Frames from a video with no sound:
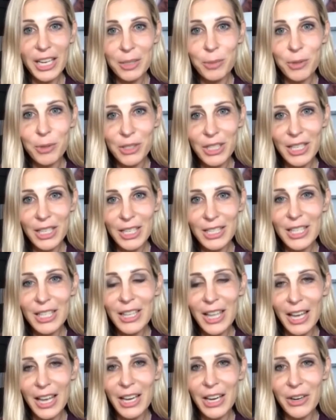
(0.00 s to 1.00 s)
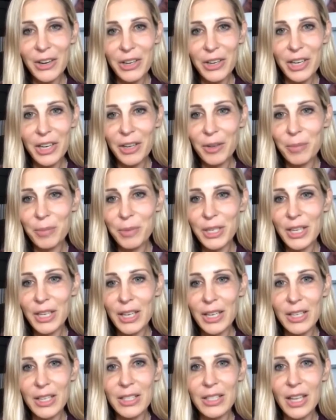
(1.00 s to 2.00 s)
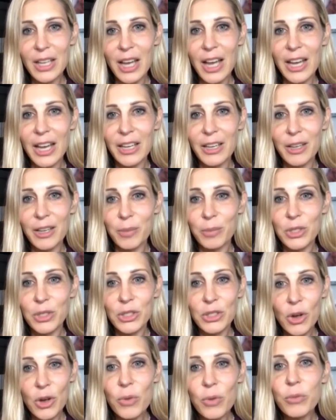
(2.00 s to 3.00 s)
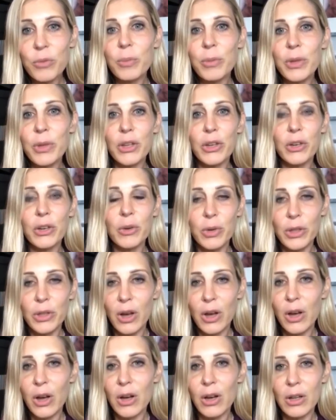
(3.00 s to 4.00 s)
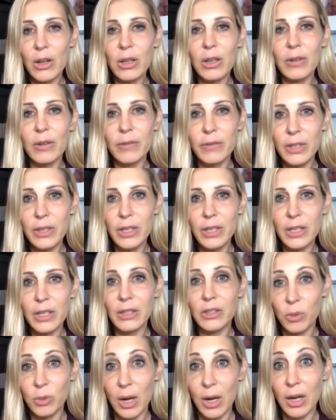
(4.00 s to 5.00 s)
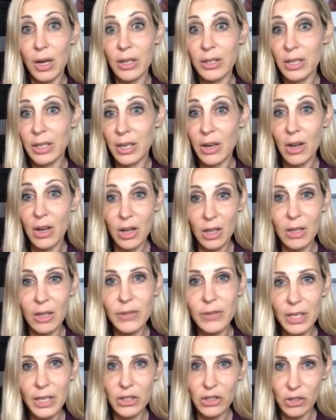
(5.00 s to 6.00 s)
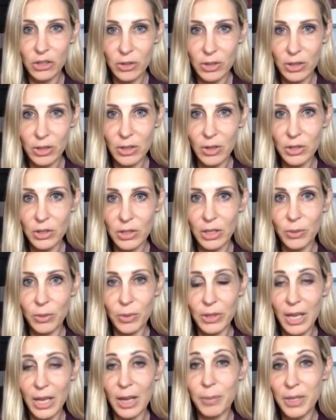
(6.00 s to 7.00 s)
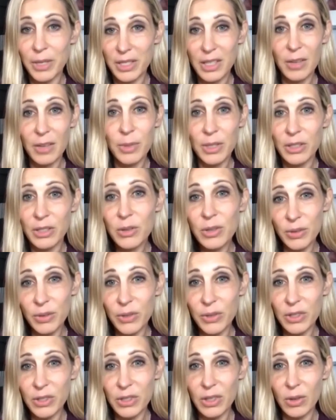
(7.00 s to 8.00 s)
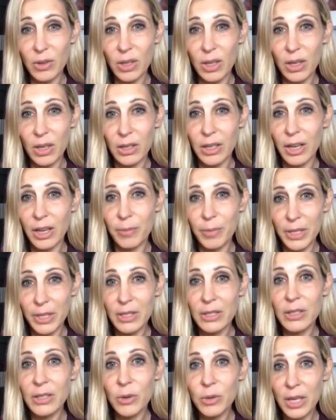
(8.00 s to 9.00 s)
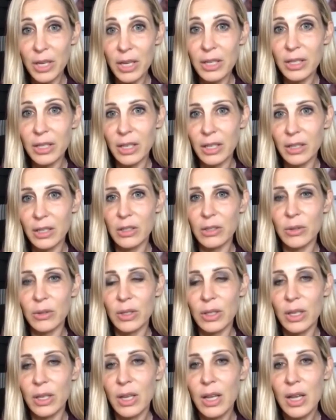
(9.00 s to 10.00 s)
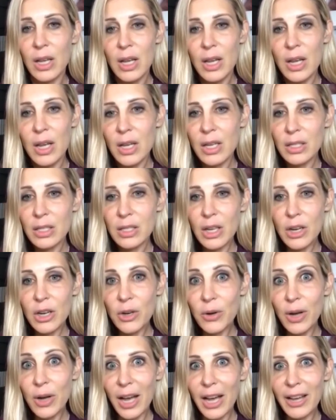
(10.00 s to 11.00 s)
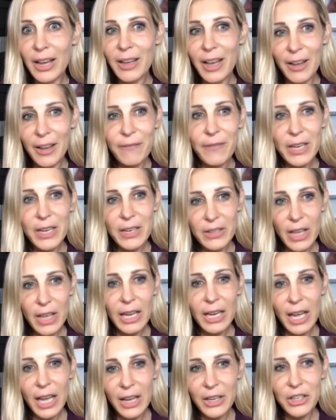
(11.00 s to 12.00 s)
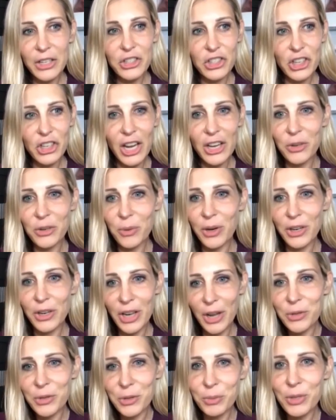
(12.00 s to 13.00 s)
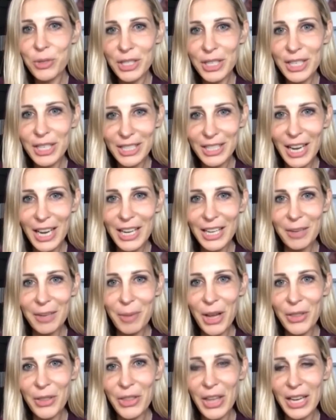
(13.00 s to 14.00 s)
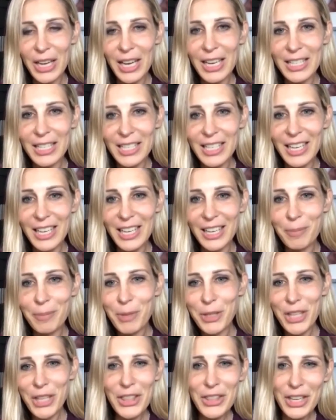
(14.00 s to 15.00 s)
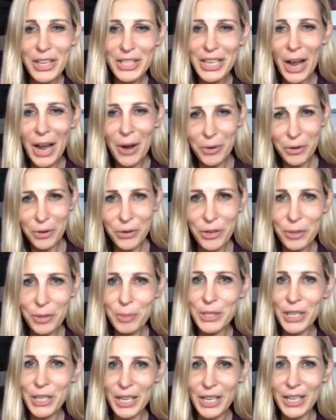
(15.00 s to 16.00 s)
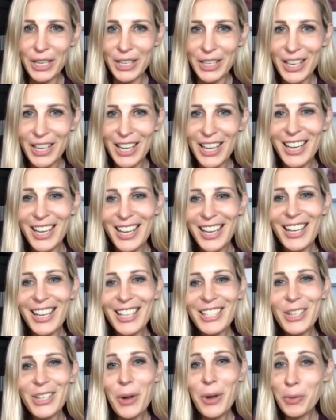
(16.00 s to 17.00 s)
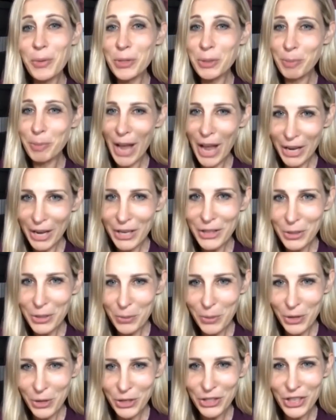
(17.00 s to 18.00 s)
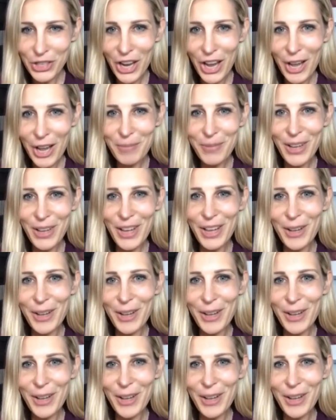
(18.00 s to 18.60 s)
expertise in that area because I am so familiar with all of the draws and all of the issues associated with that, because I've been doing it for so long and I've been so dedicated to it. So I figured that out in January, and I was really excited about that idea, but then the doubt creeps in. Mm-hmm. And so I was back at the workshop